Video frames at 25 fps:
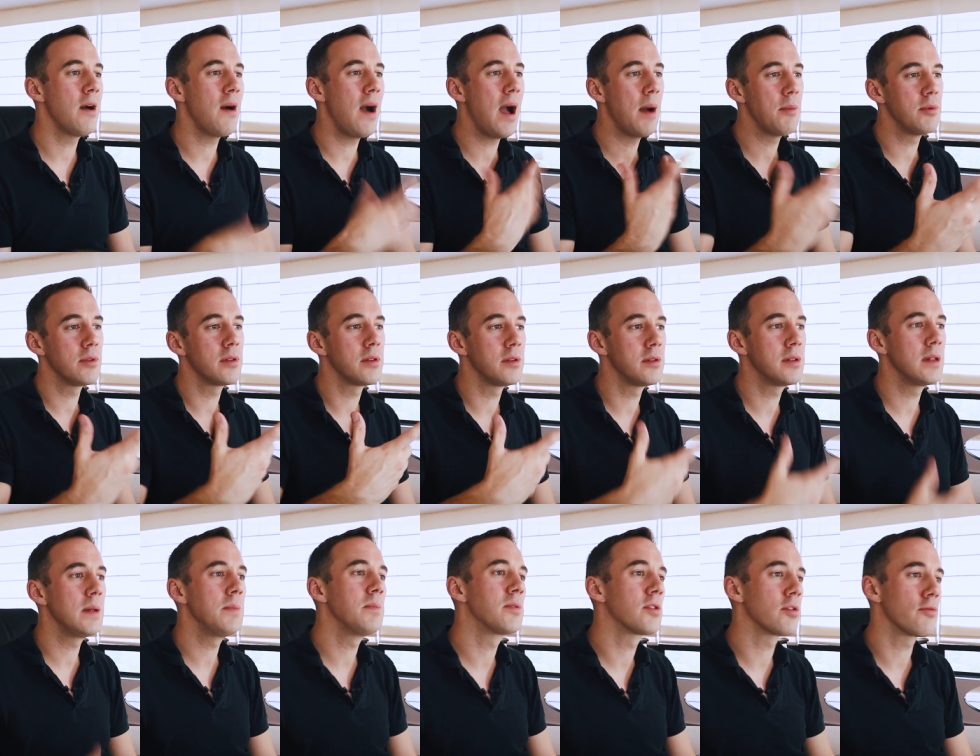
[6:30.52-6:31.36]
Now, Amazon
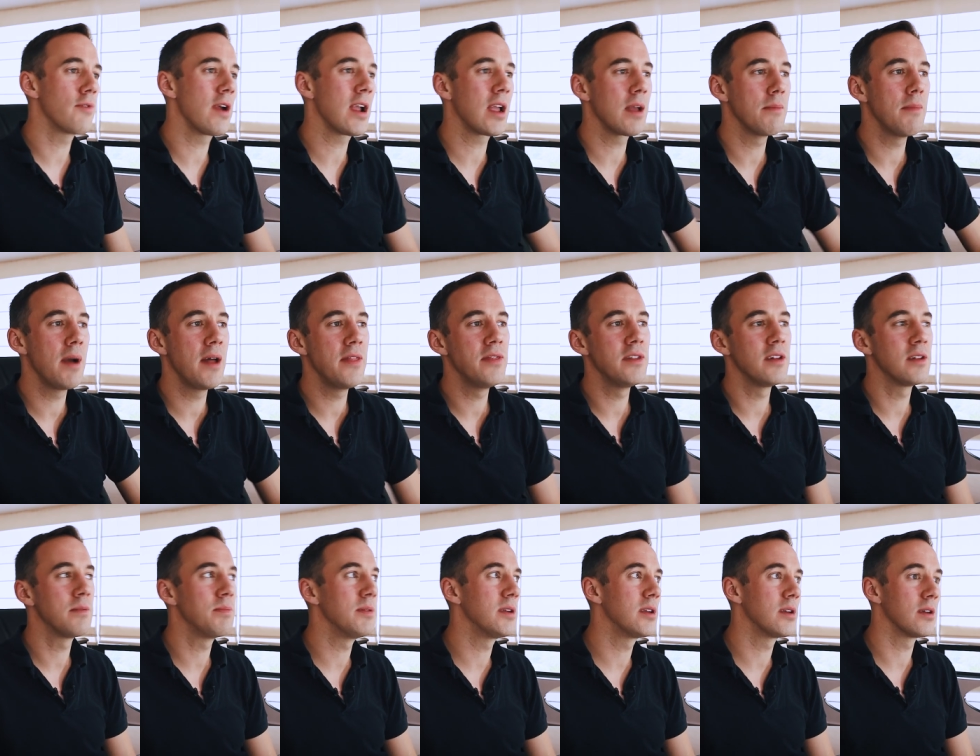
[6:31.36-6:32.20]
seems to recommend
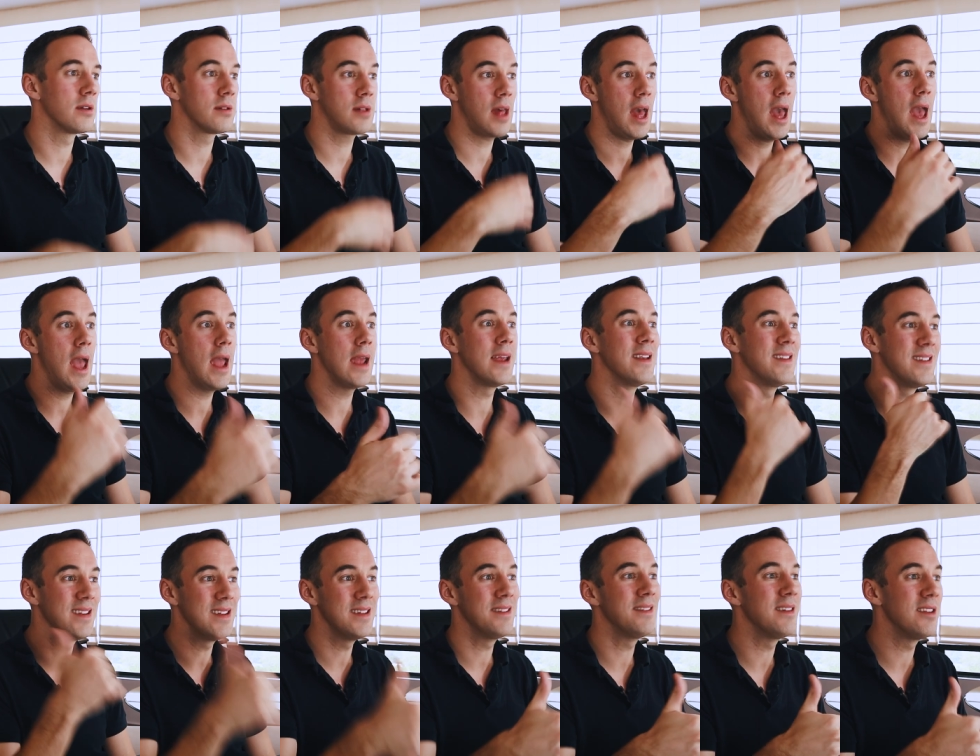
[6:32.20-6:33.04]
this because, hey,
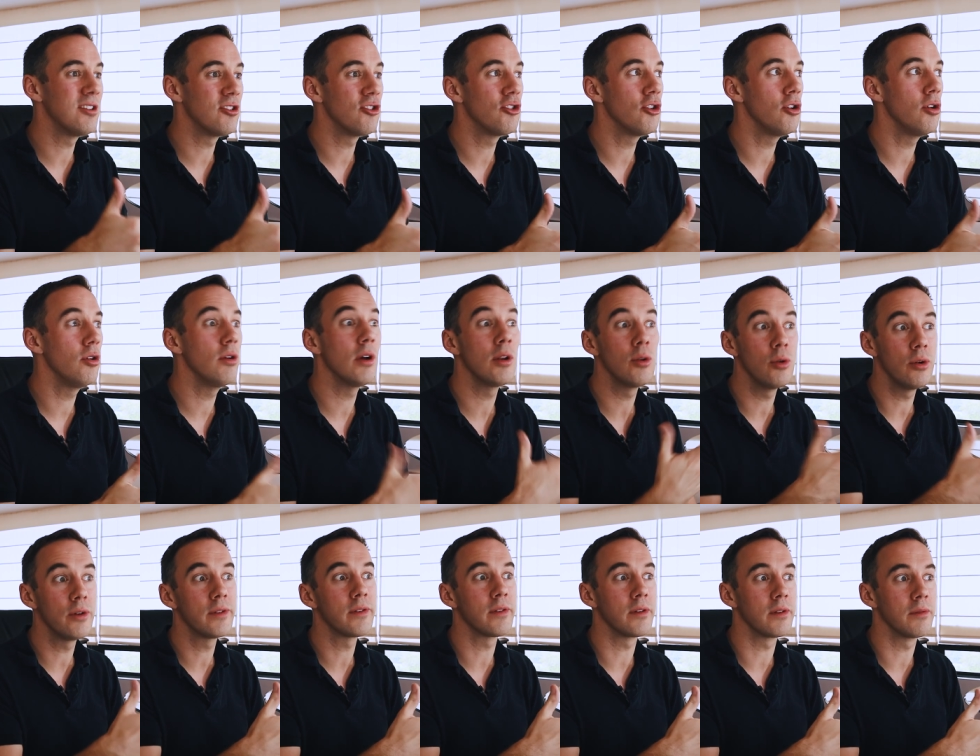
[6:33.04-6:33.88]
it's easy to do. And
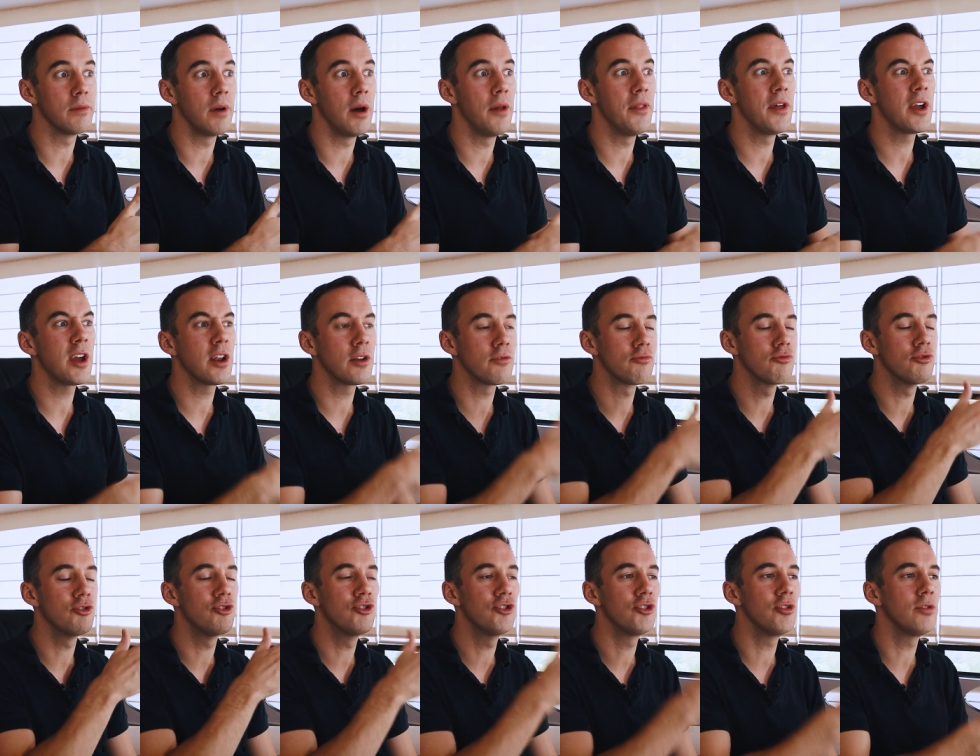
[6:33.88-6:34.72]
also as well, they're gonna
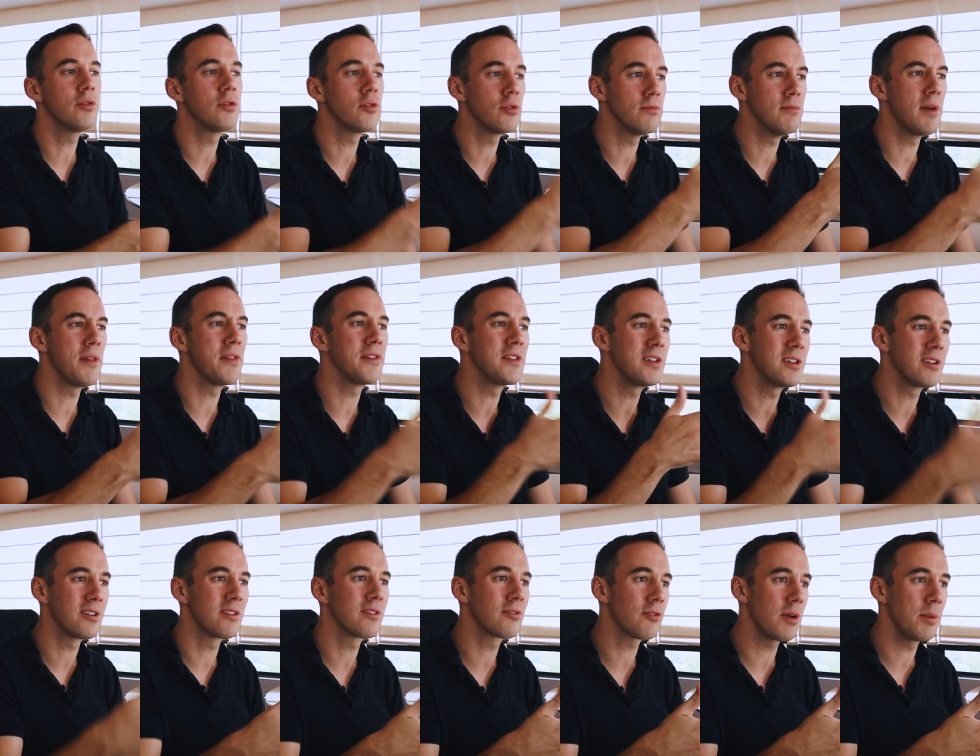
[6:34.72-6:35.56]
reduce your monthly
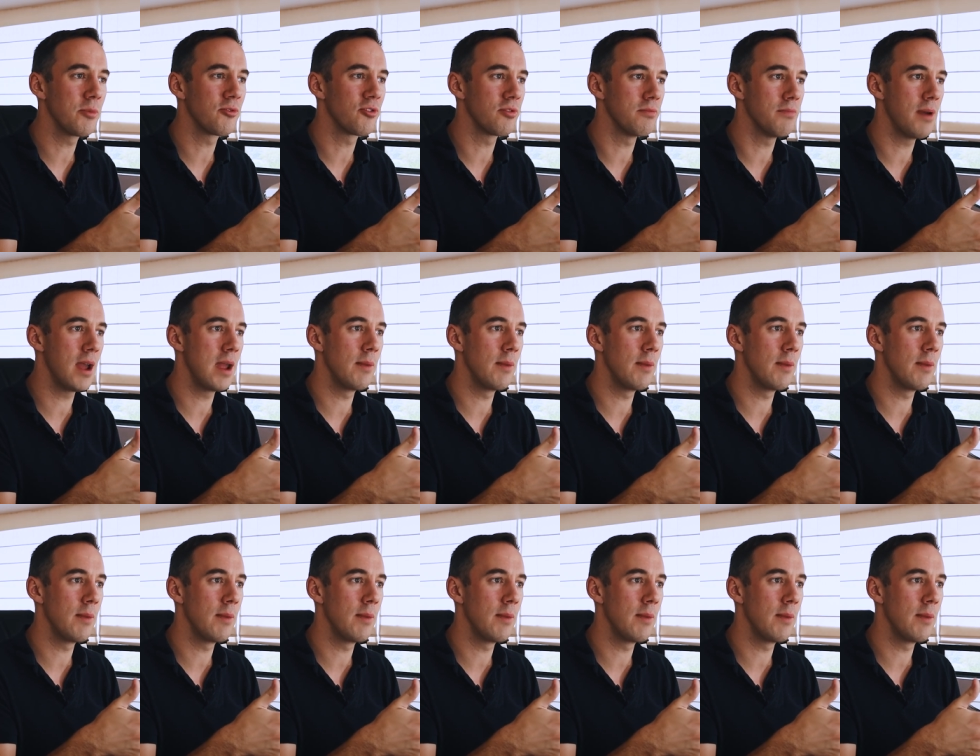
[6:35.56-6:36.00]
subscription